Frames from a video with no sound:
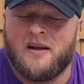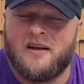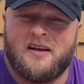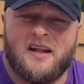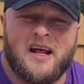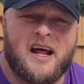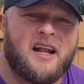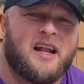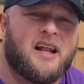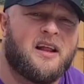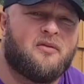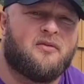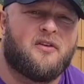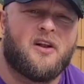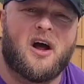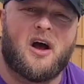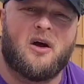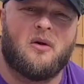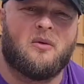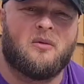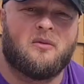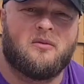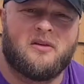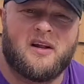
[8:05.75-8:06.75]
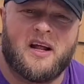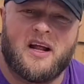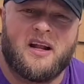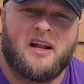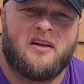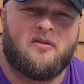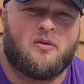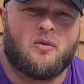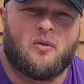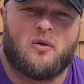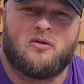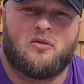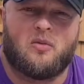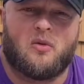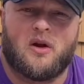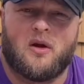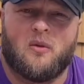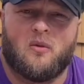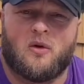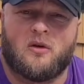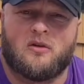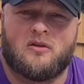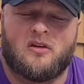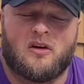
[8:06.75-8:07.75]
Deadlift, no. Deadlift was what it
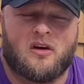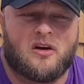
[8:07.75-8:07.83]
was.